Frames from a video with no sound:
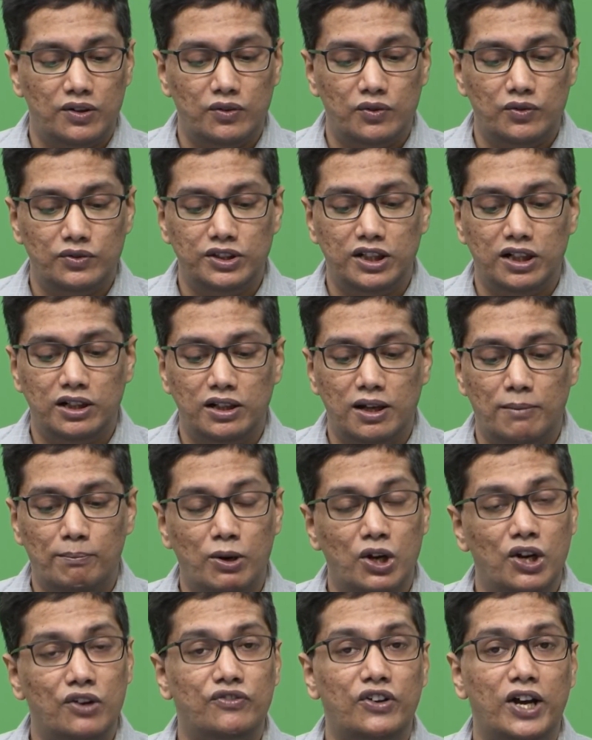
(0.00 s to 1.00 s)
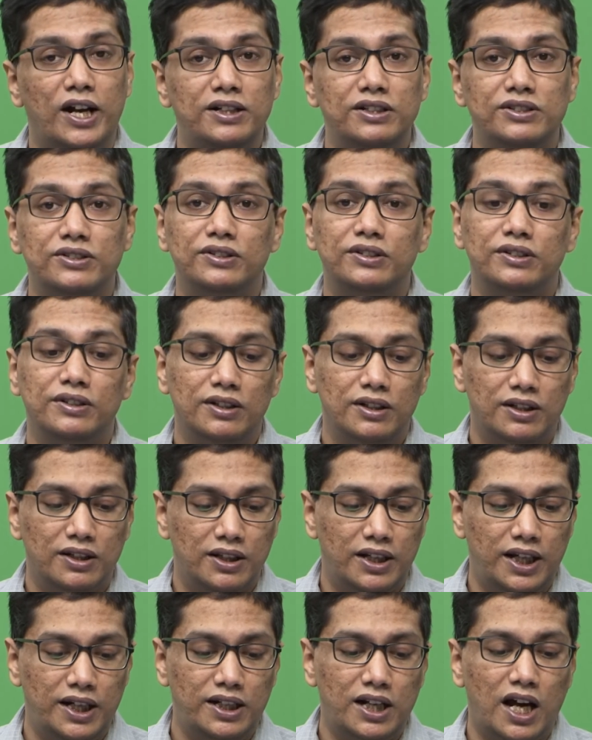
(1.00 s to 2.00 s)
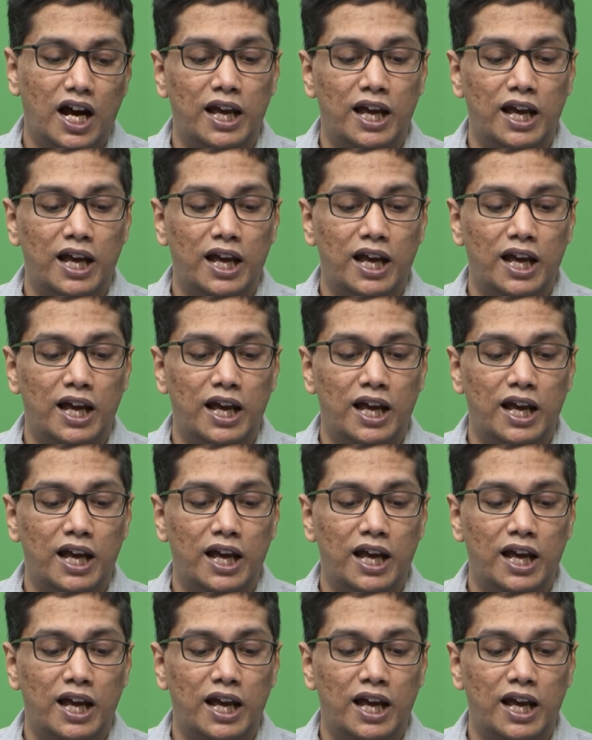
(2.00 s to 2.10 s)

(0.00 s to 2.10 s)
the number of heads, right.